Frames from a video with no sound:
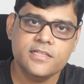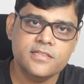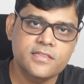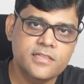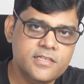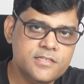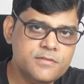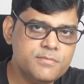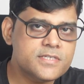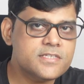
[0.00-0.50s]

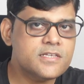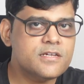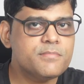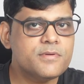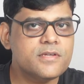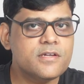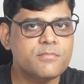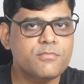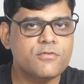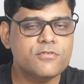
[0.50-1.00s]
This special
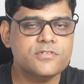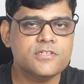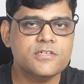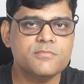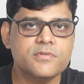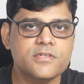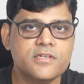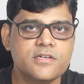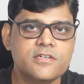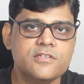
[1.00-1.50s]
period posting
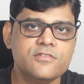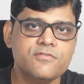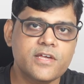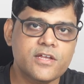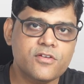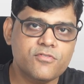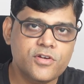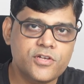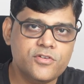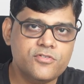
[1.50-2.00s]
periods we
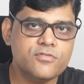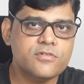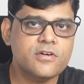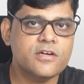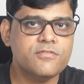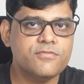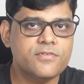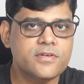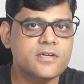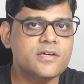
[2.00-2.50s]
are going to
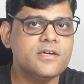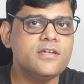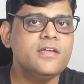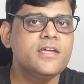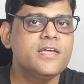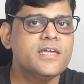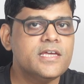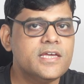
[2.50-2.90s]
configure